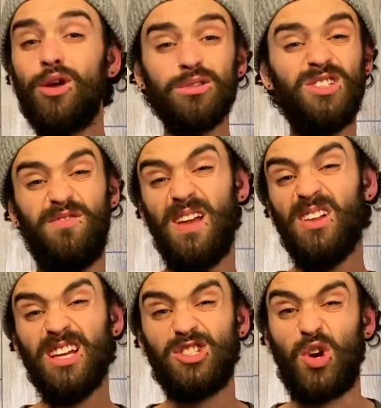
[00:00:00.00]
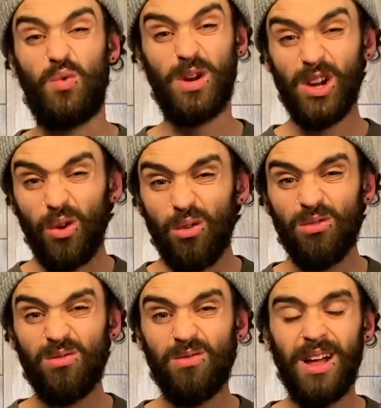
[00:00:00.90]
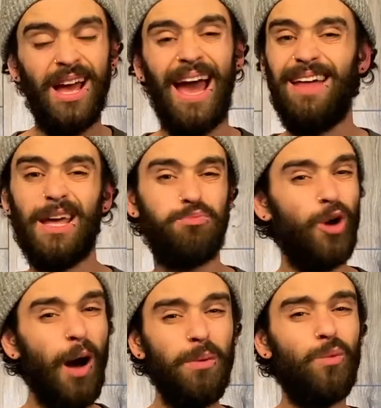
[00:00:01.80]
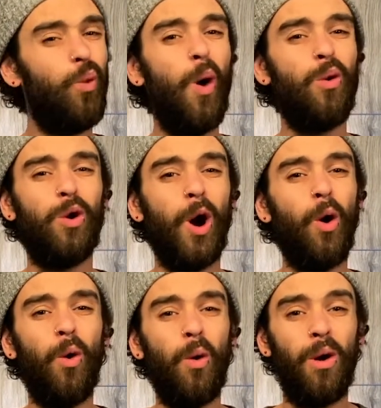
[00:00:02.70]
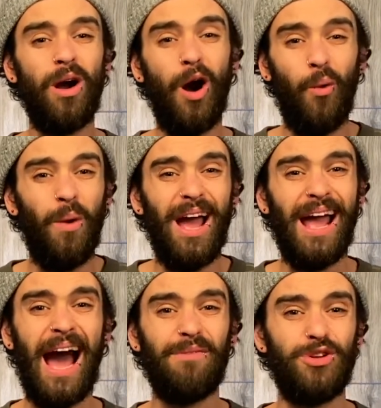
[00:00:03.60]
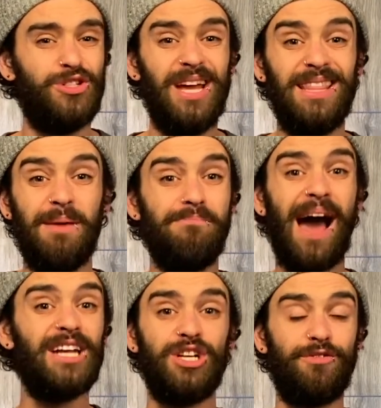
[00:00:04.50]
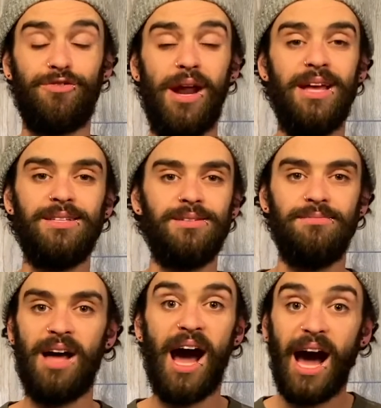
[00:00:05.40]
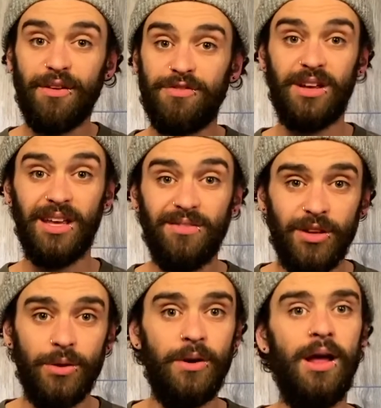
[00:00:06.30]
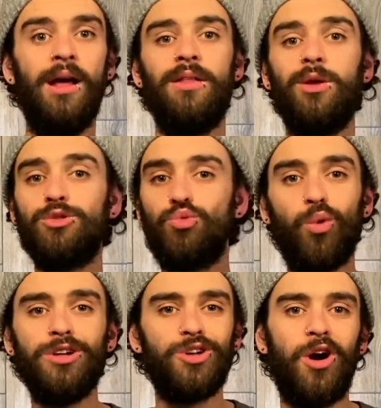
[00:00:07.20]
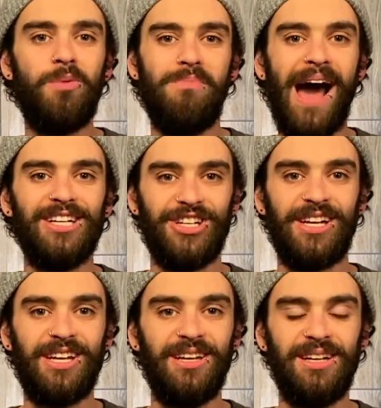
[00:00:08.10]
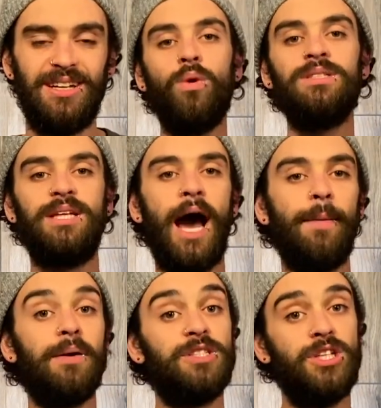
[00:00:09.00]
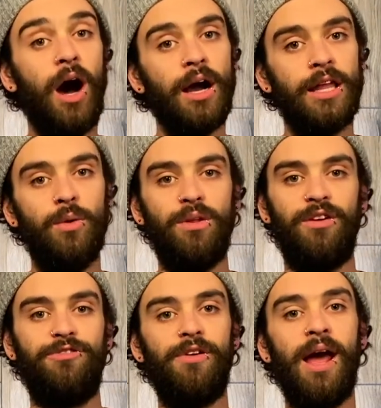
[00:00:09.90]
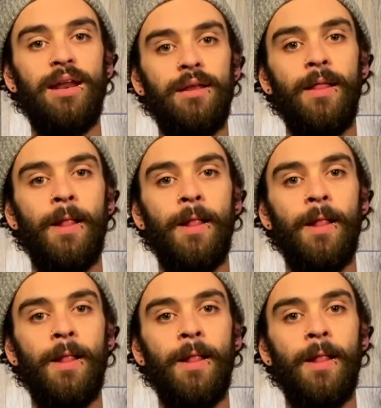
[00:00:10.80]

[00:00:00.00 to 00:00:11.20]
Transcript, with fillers: those feelings are real, and they probably won't go away after saying the magic phrase, I forgive you. Those words aren't magic. One time I was talking with a friend